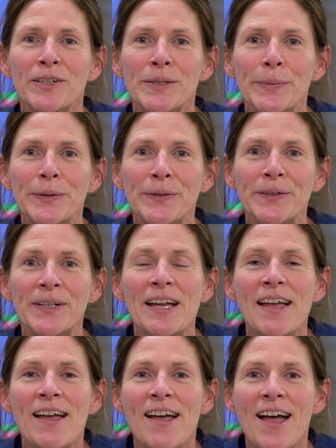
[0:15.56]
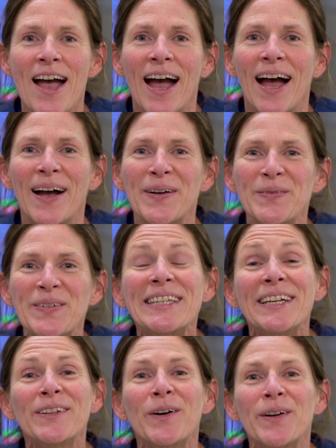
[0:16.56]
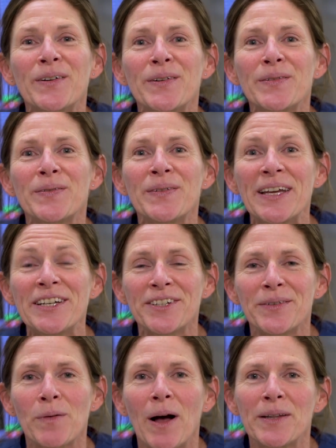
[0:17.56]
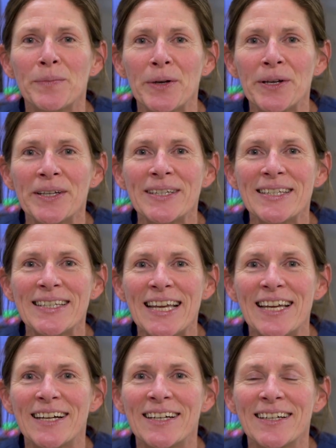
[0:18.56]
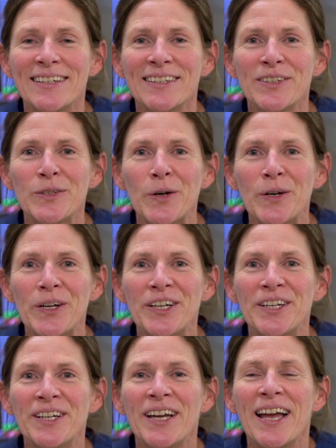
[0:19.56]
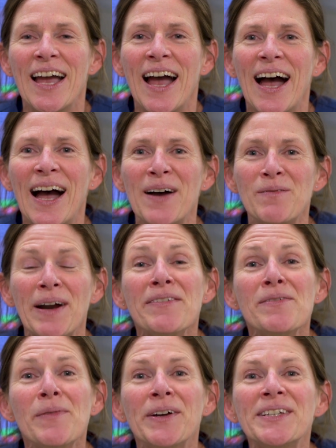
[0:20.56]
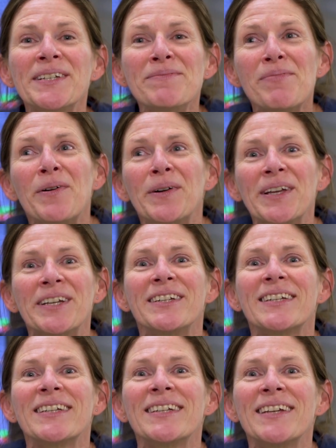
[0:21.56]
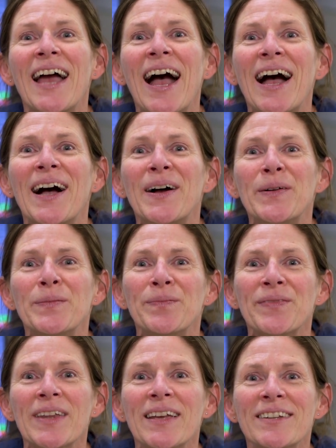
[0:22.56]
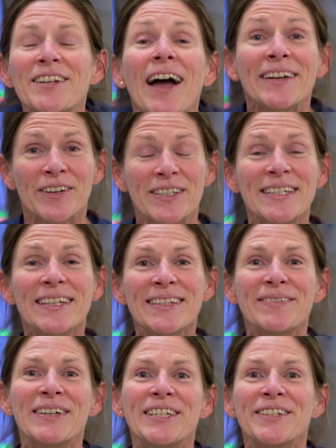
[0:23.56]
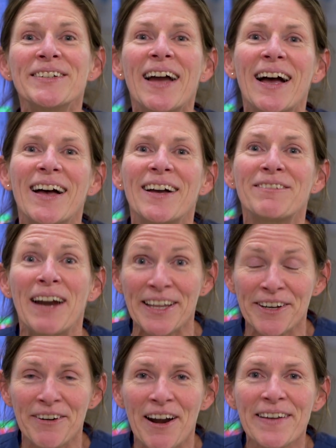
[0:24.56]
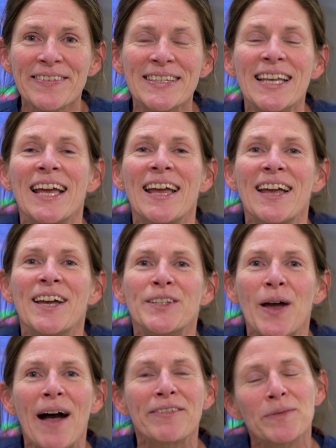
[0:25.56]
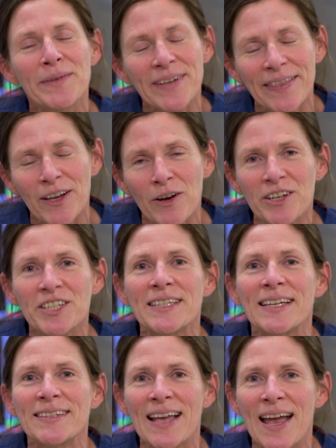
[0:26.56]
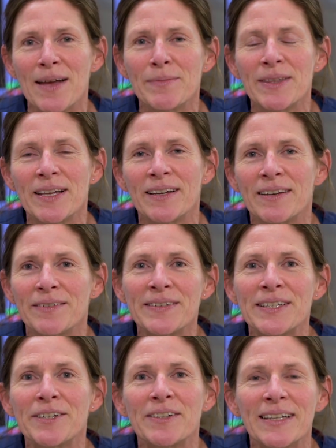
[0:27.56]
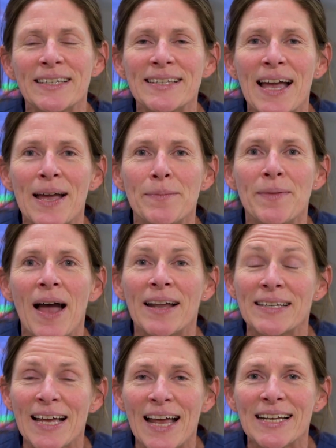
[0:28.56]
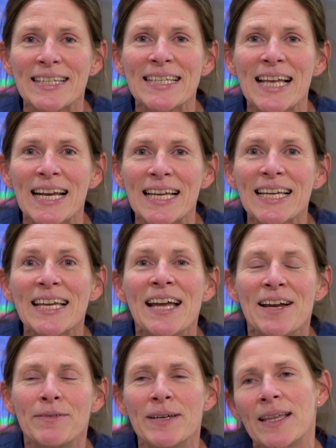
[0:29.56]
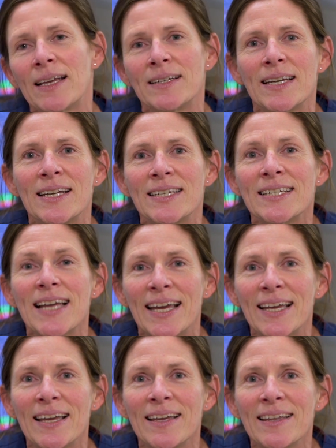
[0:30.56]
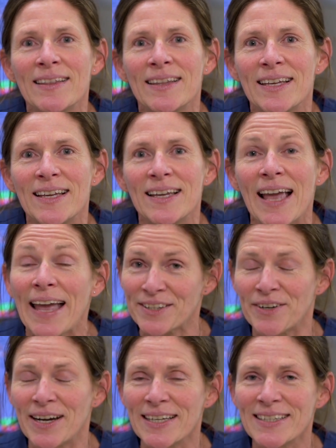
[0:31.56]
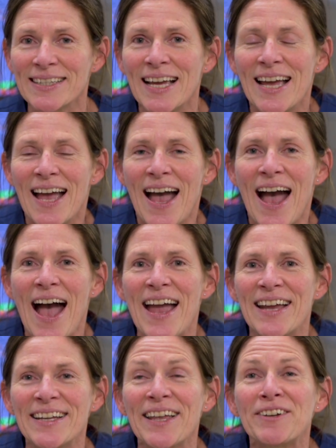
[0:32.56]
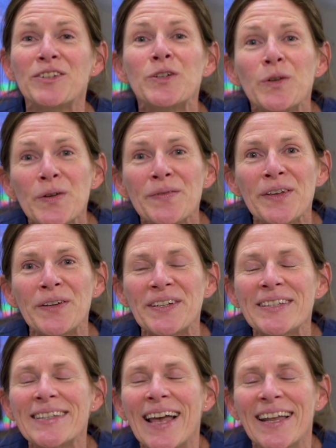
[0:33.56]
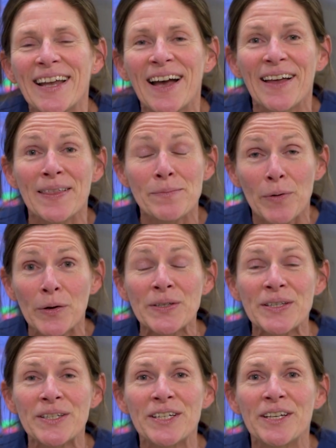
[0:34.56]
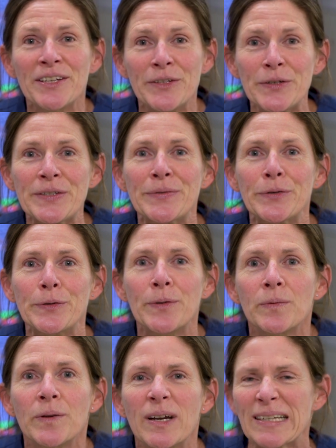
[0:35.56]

Hospital. We see a lot of injured wild birds here. So one of the most important diagnostics we do are radiographs. So after we've done the conscious exam and the physical exam under anaesthetic, we then tend to take the x-rays. And there are two views that are the most useful.